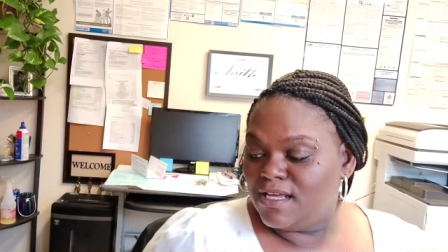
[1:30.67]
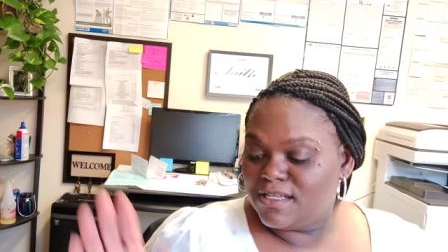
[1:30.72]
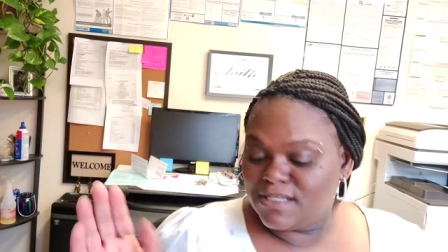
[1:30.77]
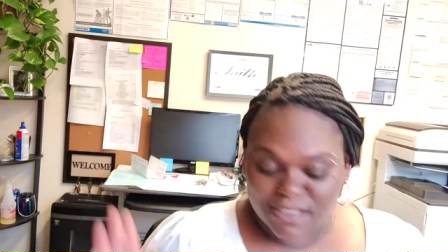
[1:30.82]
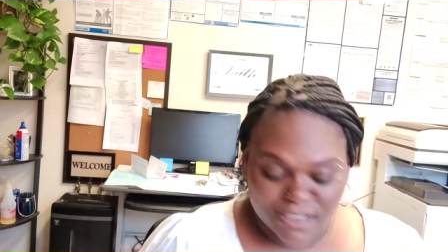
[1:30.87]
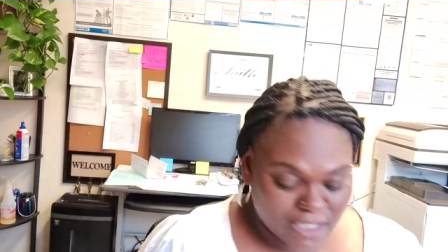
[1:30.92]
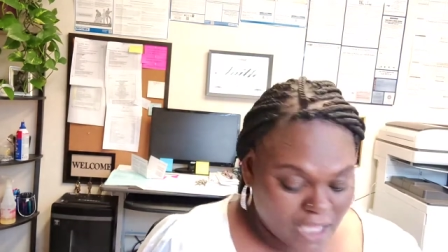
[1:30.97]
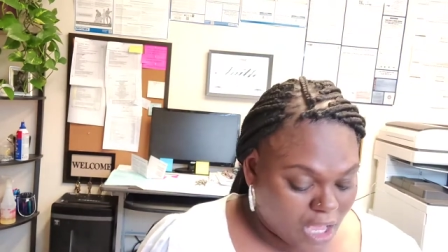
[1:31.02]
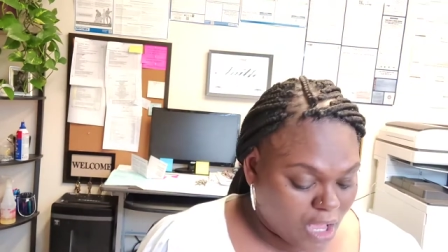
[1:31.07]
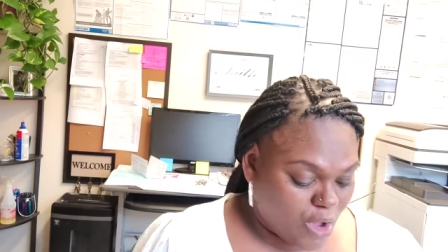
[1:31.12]

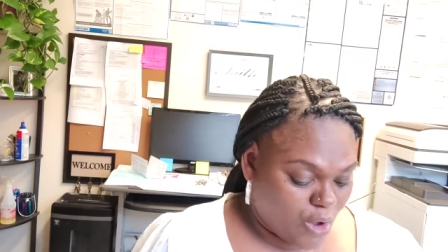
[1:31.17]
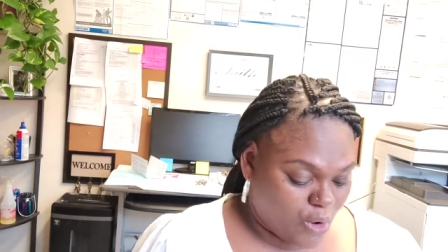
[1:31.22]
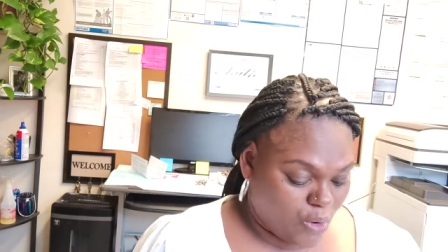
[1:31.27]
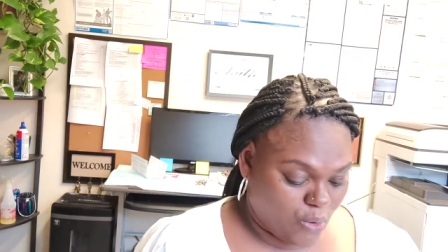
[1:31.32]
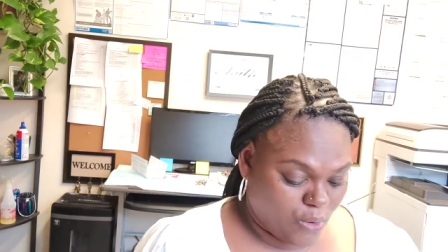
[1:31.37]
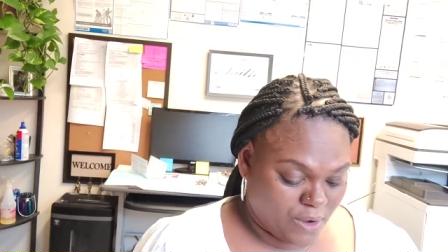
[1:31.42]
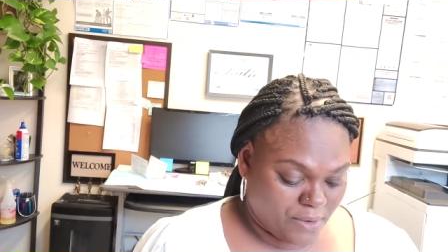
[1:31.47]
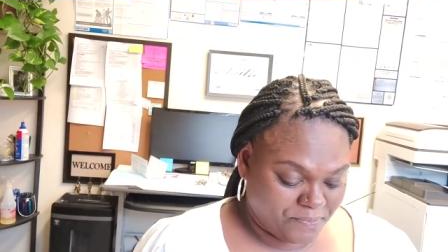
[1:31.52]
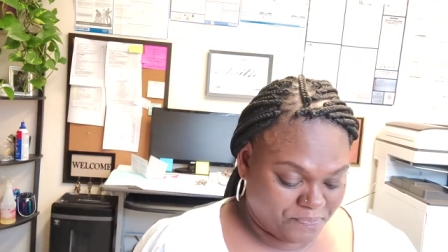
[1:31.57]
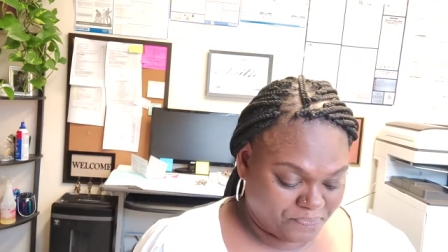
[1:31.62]

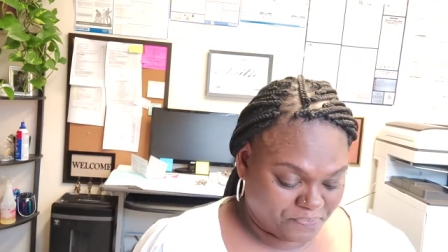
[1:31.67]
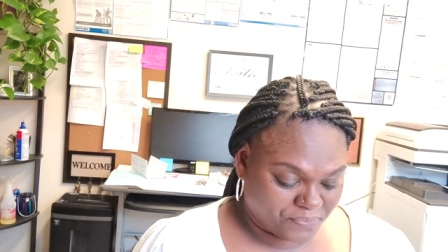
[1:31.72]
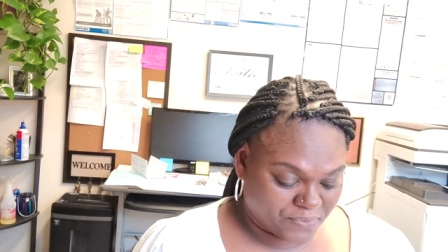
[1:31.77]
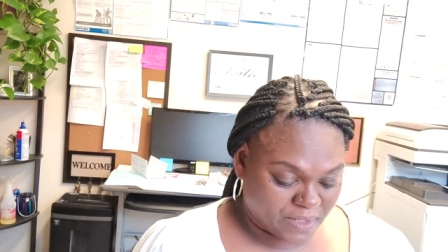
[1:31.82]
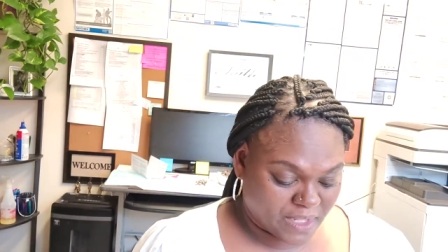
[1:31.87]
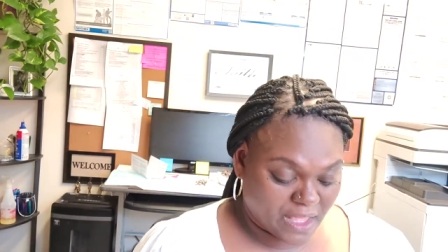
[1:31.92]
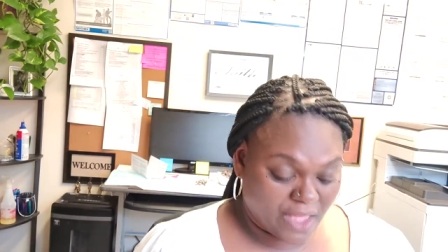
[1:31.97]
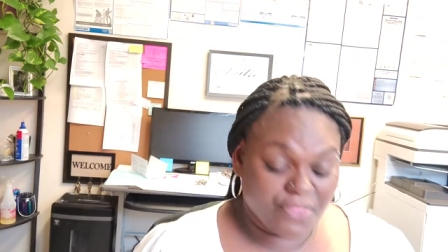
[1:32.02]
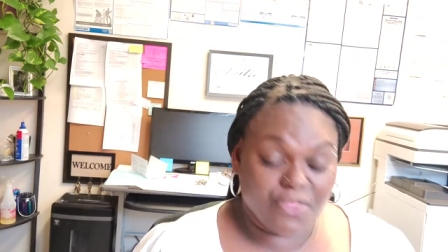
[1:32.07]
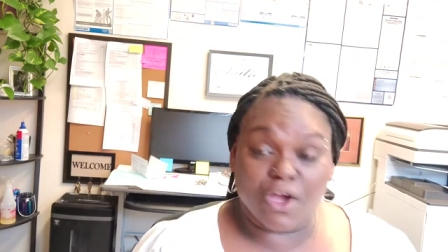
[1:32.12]
So
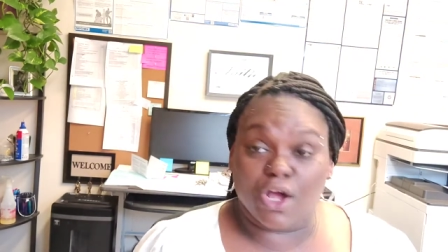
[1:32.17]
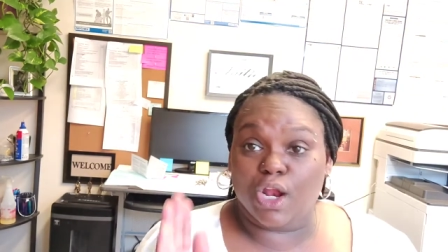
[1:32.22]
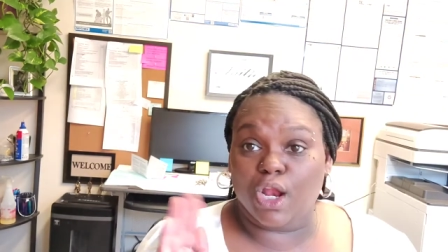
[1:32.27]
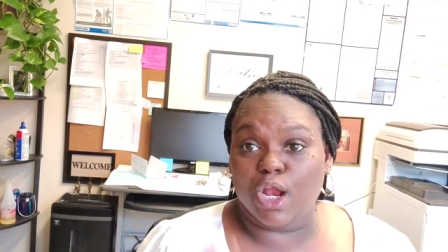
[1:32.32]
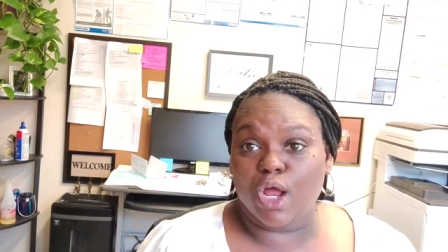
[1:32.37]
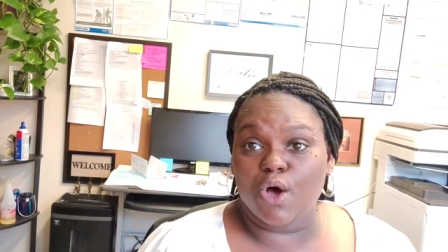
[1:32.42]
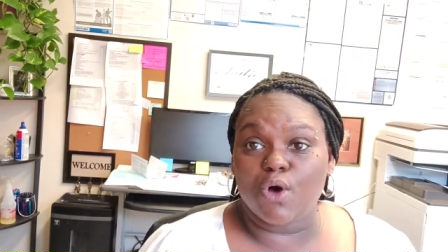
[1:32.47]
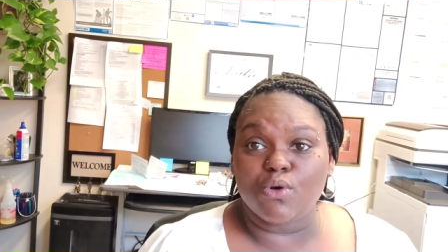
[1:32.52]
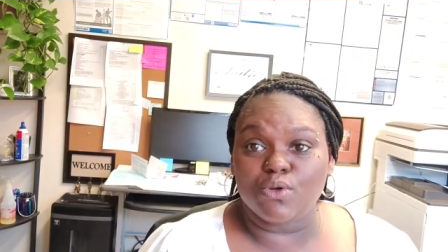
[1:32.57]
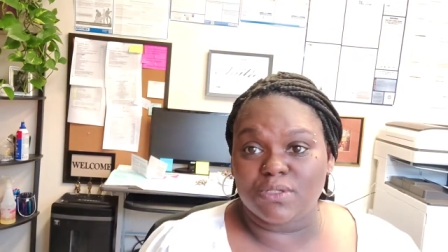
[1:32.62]
the
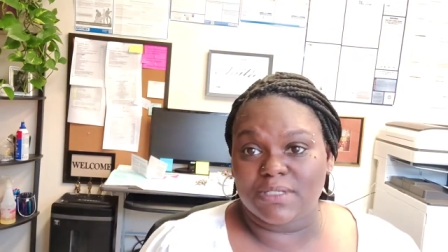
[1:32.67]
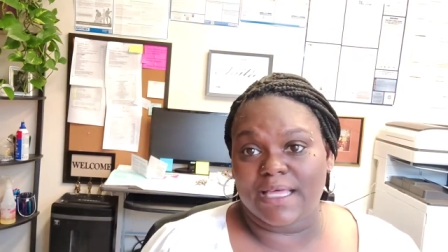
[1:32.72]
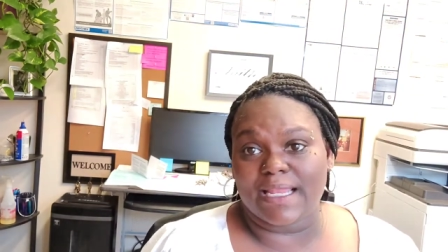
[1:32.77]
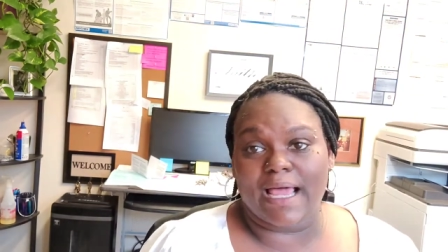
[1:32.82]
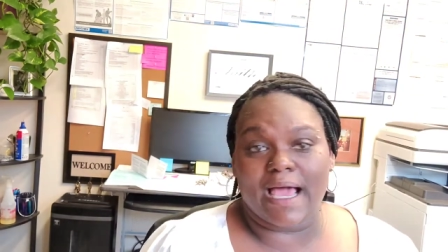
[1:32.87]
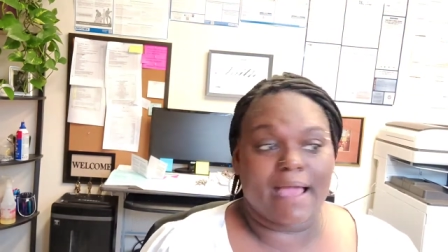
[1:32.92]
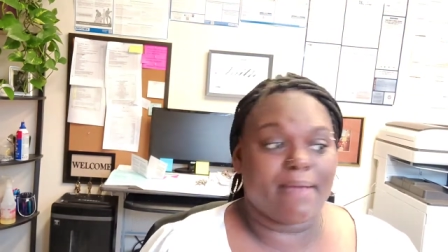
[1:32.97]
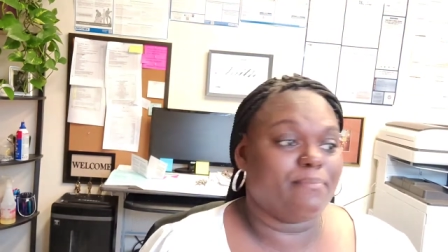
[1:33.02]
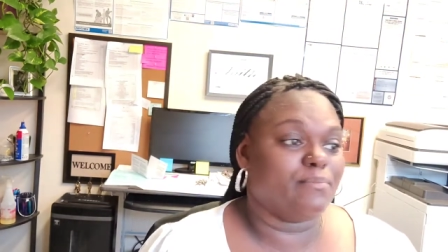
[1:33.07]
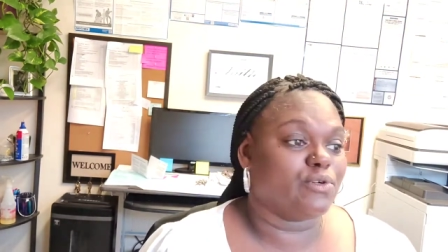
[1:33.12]
clothes that
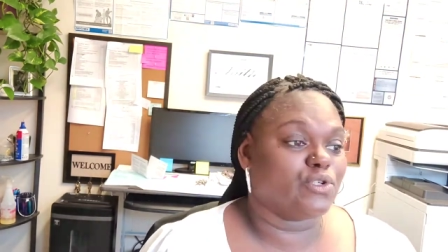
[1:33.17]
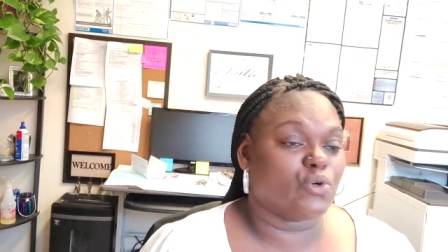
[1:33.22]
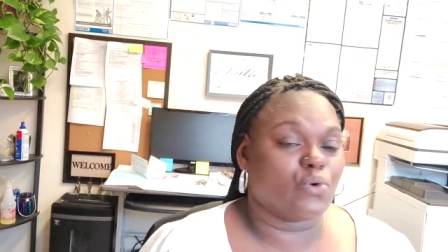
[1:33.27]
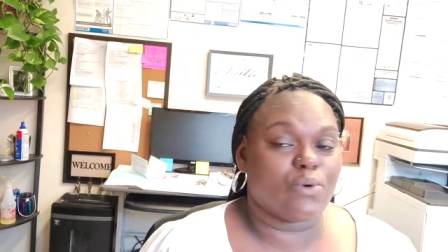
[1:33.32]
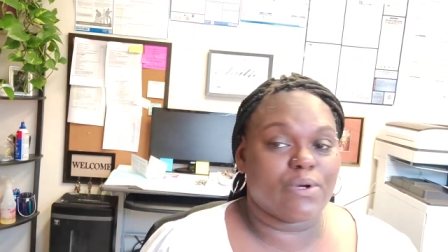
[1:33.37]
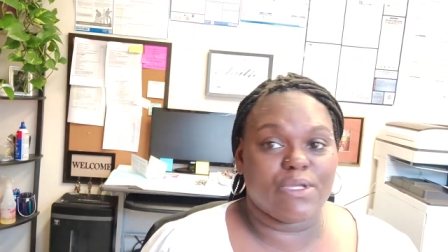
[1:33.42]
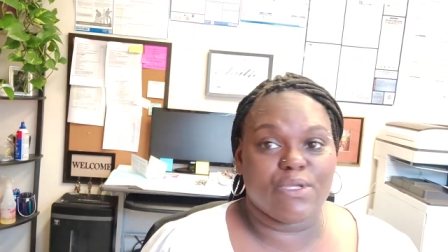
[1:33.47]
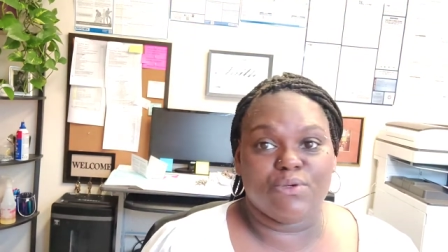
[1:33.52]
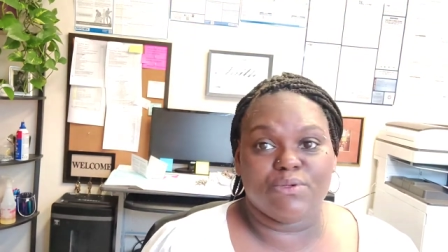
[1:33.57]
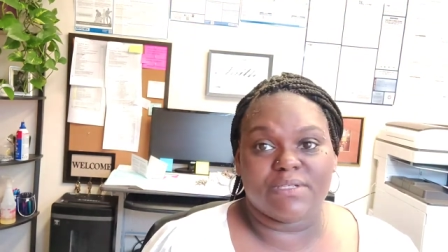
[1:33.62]
I'm
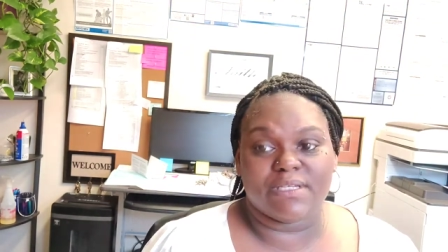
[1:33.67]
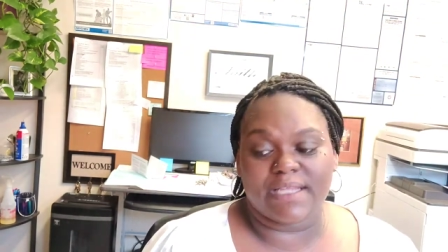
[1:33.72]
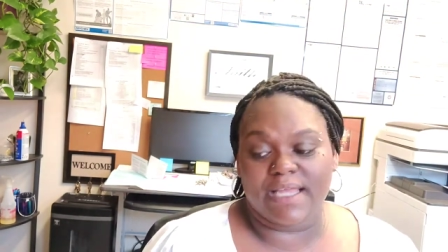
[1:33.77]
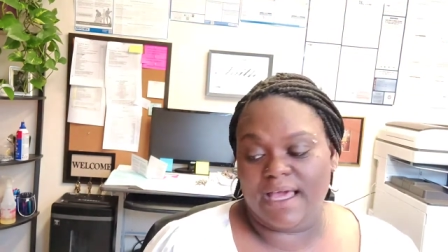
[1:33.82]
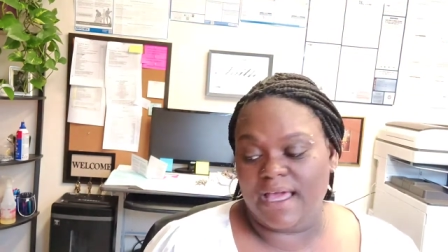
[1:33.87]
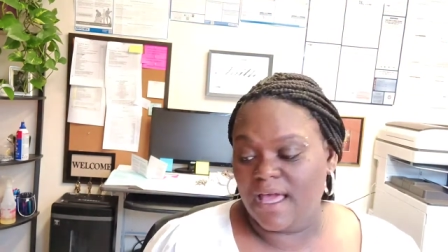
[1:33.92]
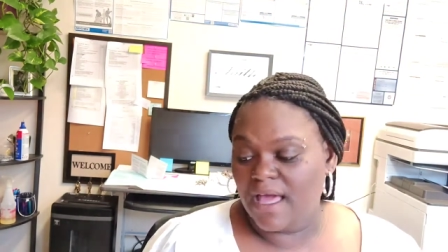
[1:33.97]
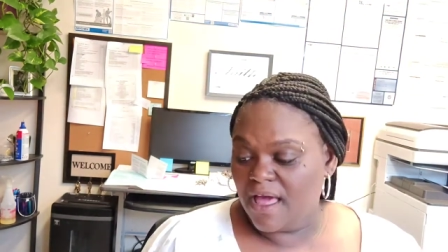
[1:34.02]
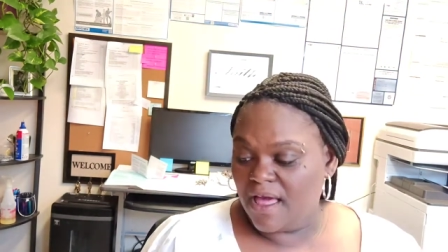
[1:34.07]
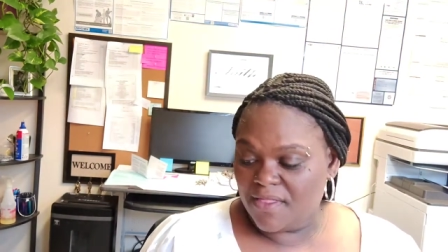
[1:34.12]
showing you
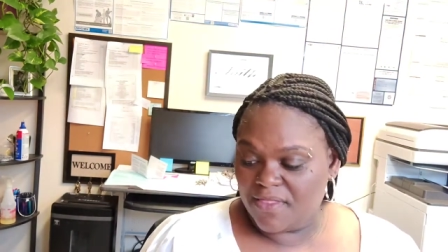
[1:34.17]
today